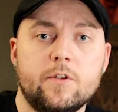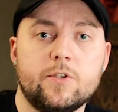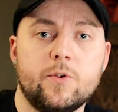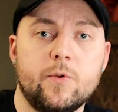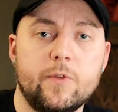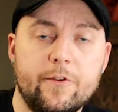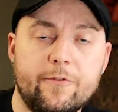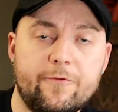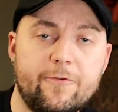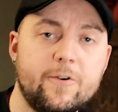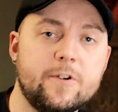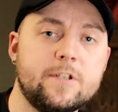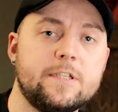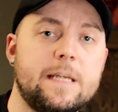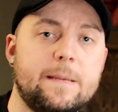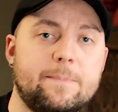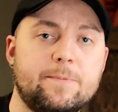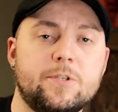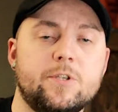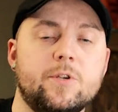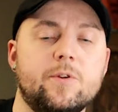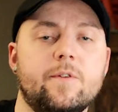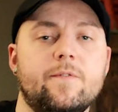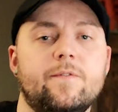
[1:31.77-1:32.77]
So in the first
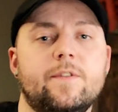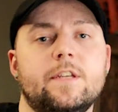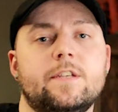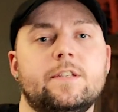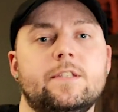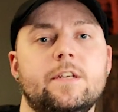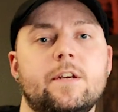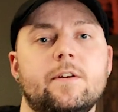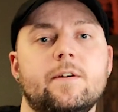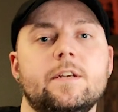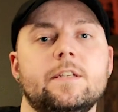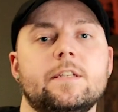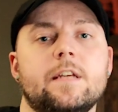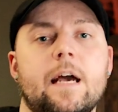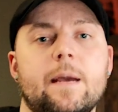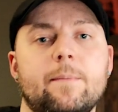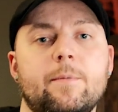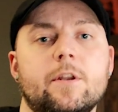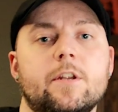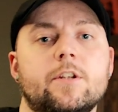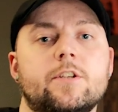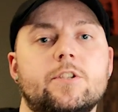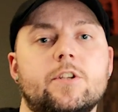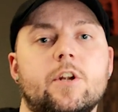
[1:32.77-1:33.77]
episode of this series, I'm
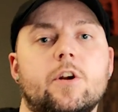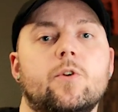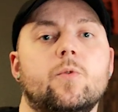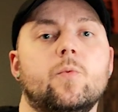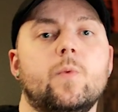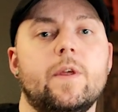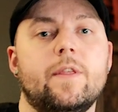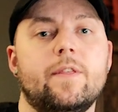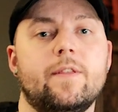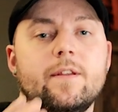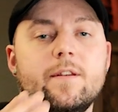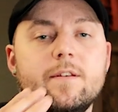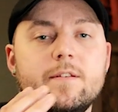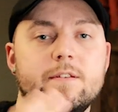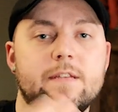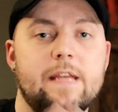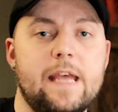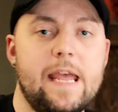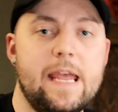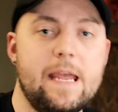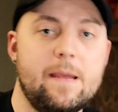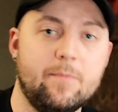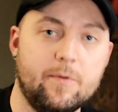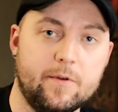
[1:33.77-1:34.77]
gonna start with
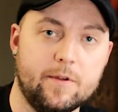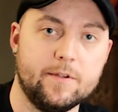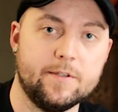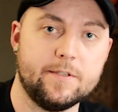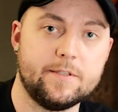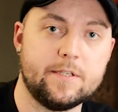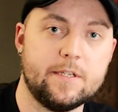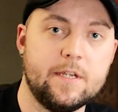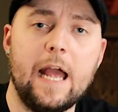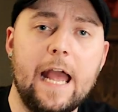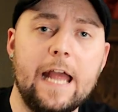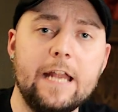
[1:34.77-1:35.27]
tables.